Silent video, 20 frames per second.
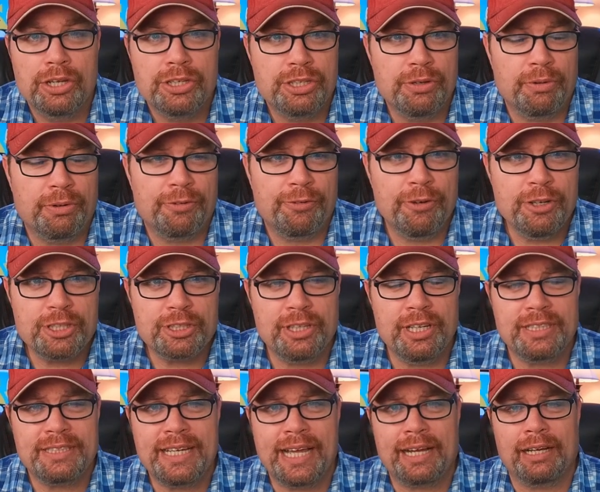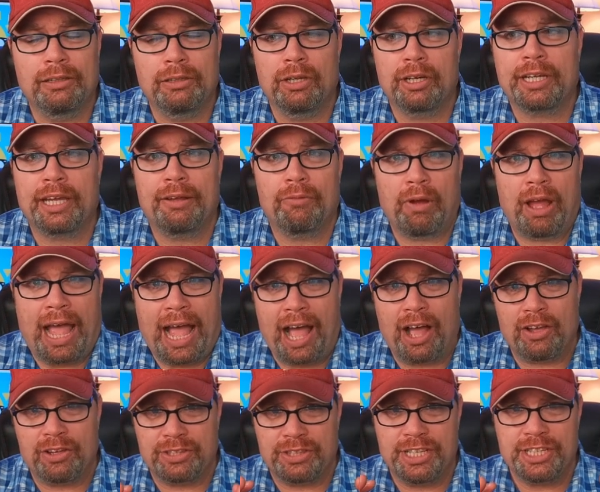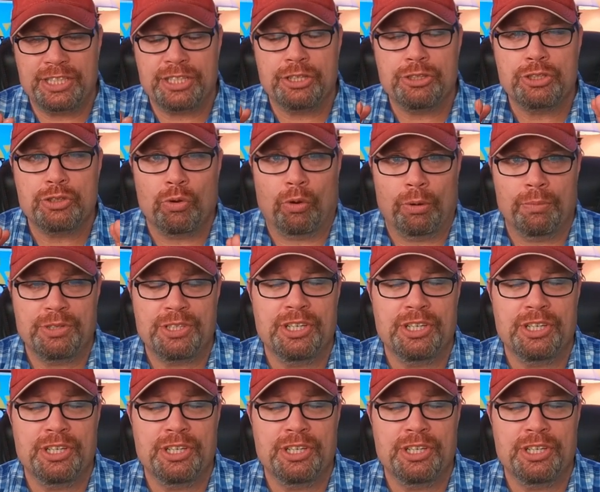So we're first going to take a look at how this storm